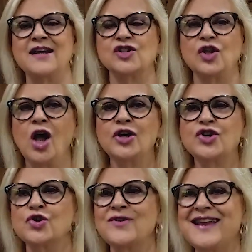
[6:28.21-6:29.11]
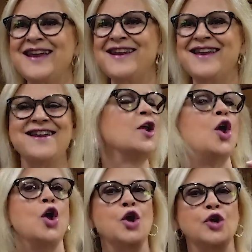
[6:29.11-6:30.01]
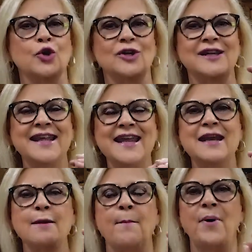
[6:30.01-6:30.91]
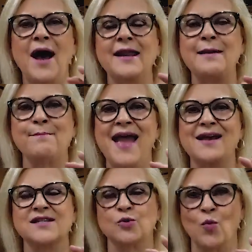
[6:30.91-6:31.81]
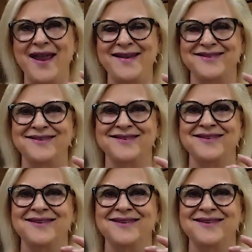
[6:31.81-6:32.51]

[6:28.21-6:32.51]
As long as you're eating your lean body mass weight